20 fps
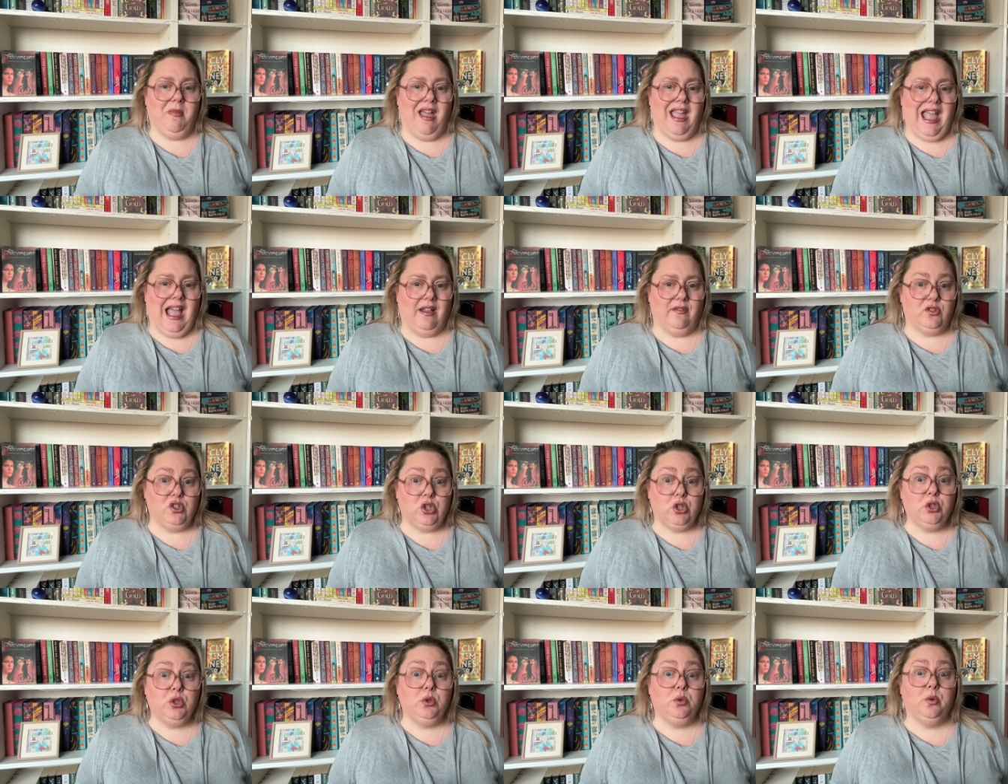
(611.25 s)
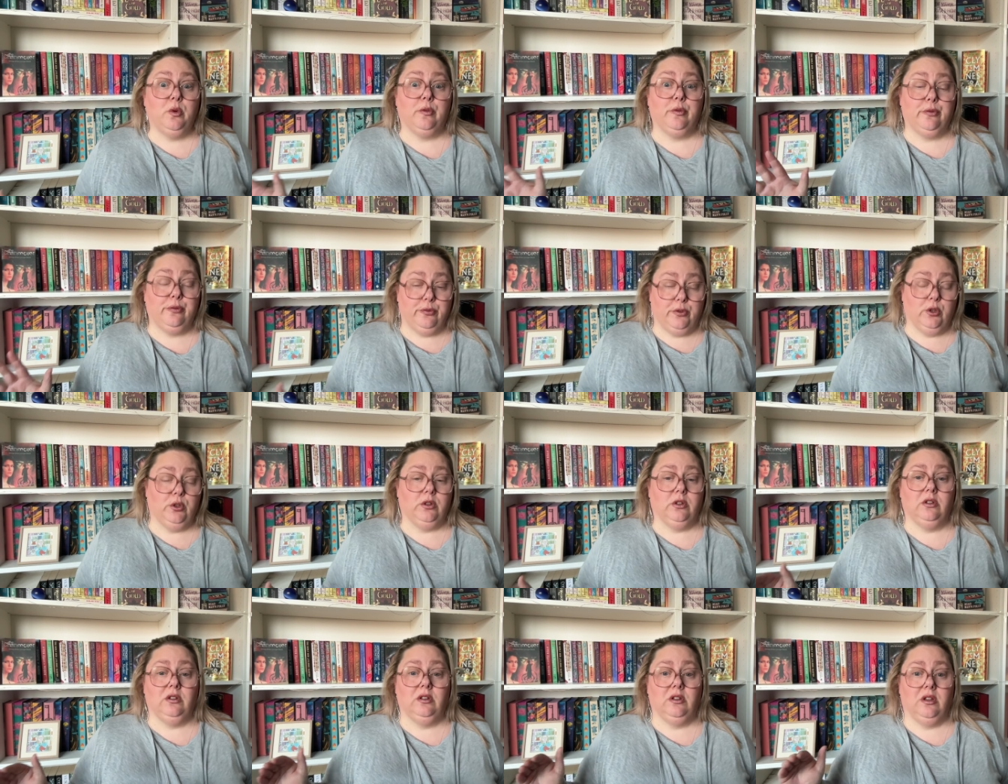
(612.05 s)
I have two
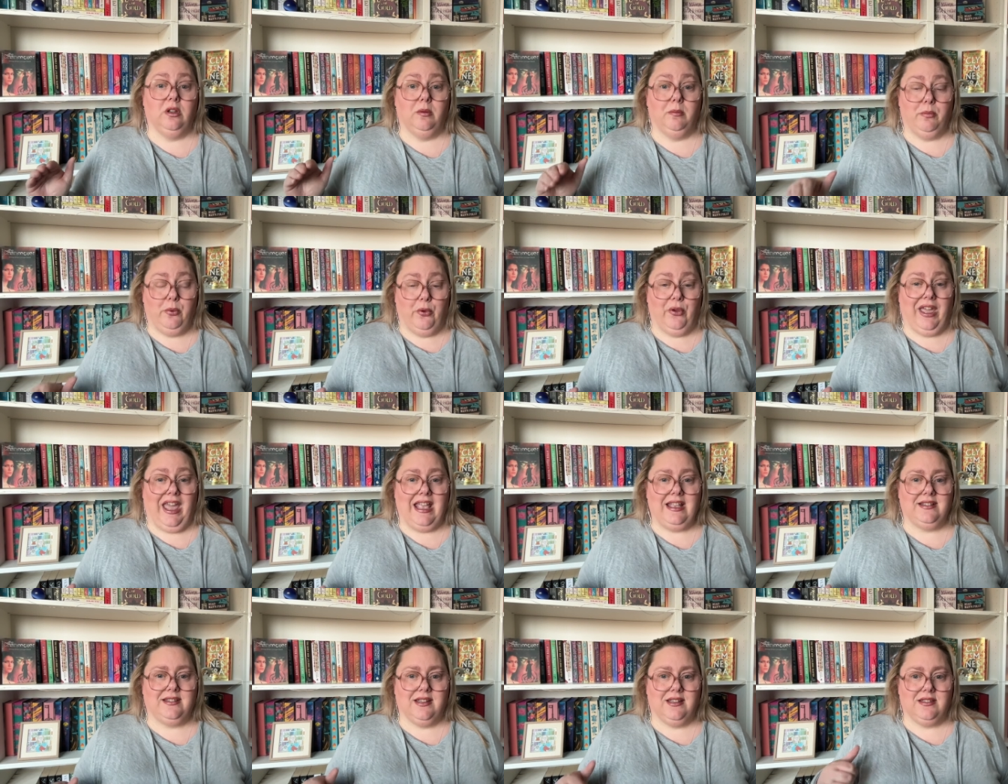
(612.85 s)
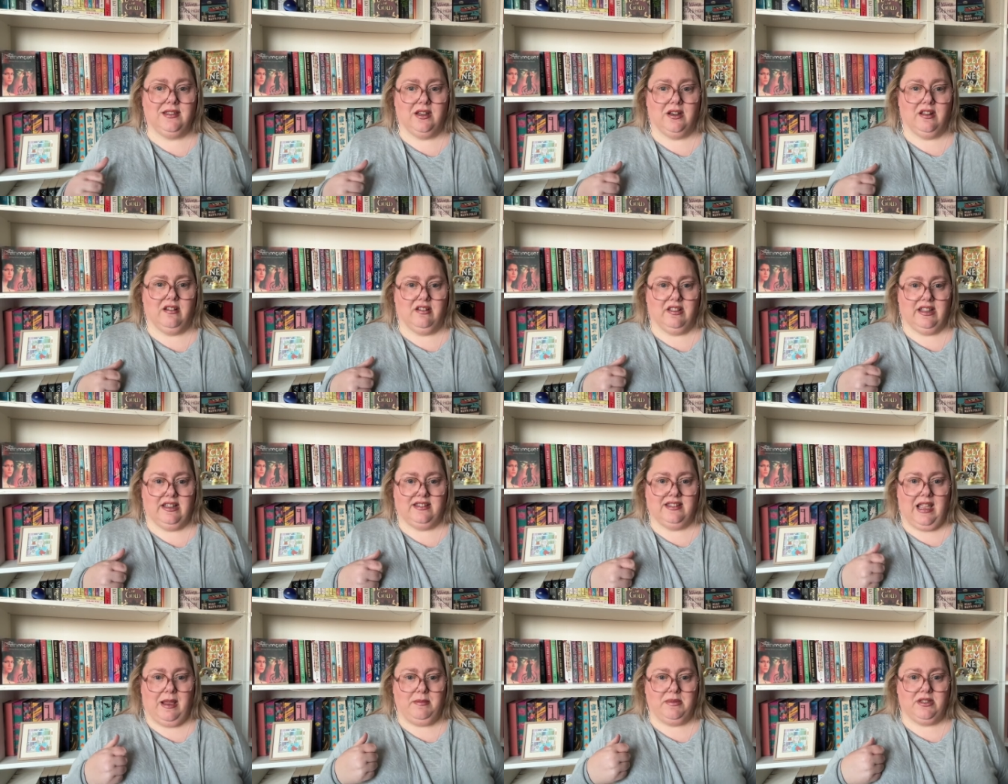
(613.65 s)
full bookcases that are the
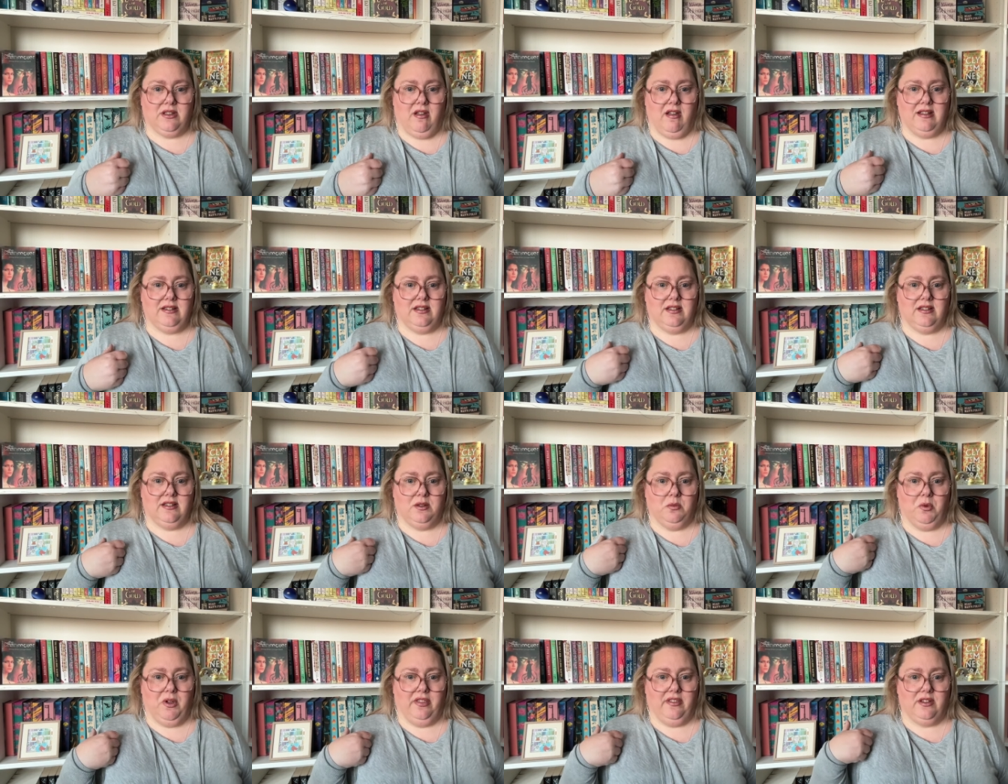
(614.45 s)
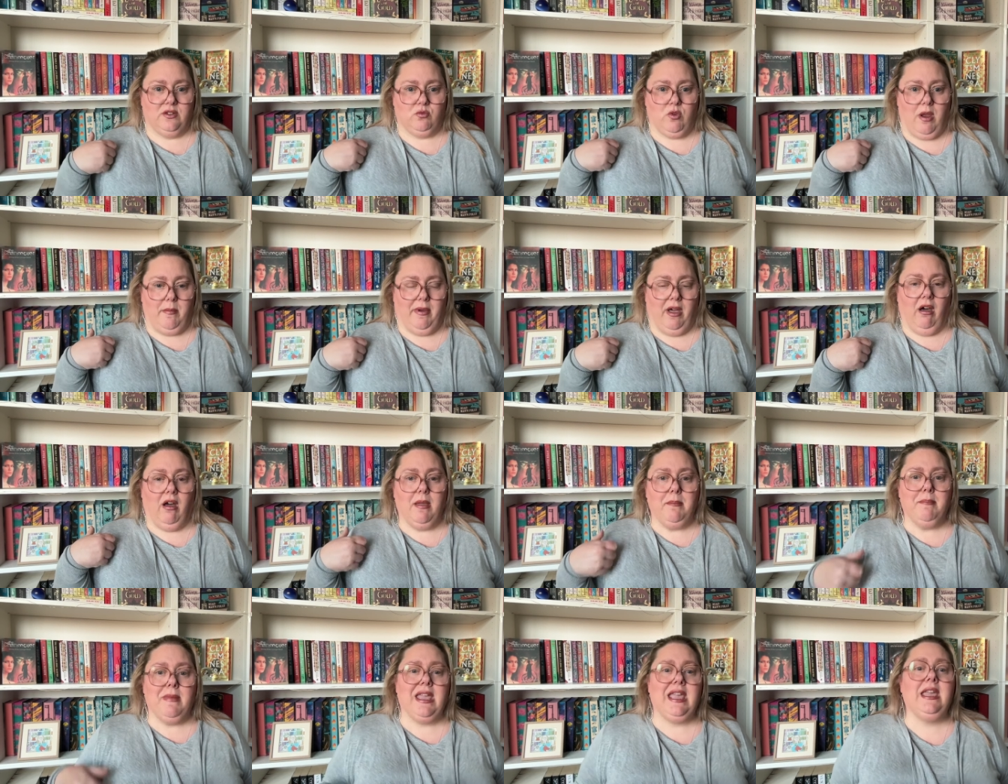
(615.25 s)
same size as the one that's right
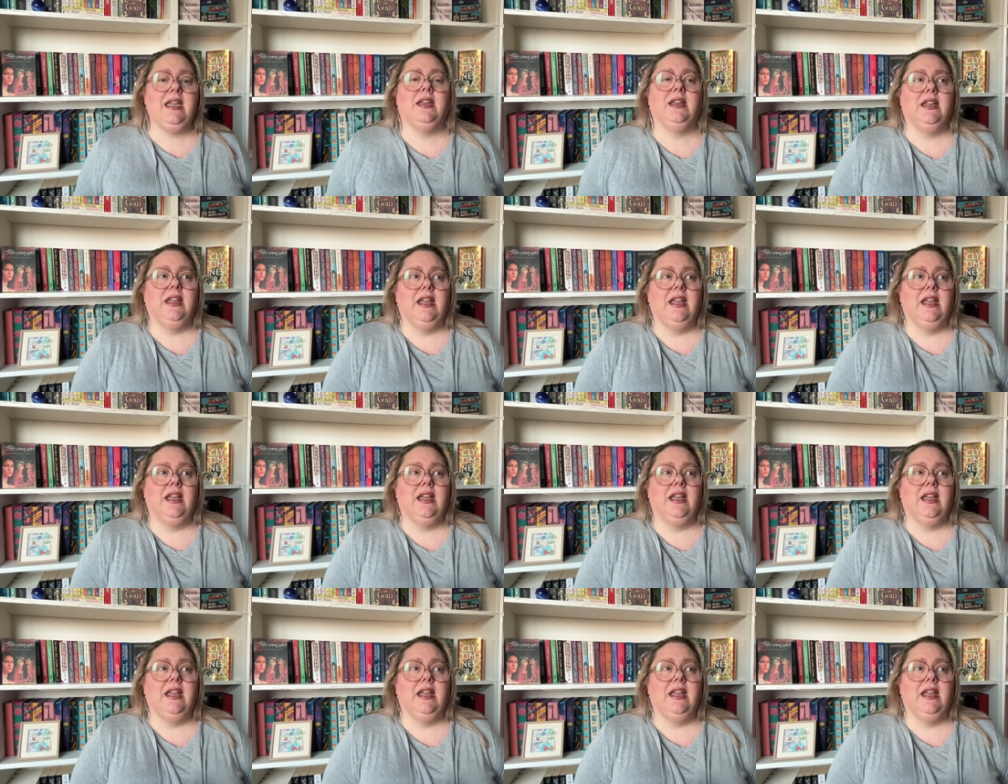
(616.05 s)
behind me.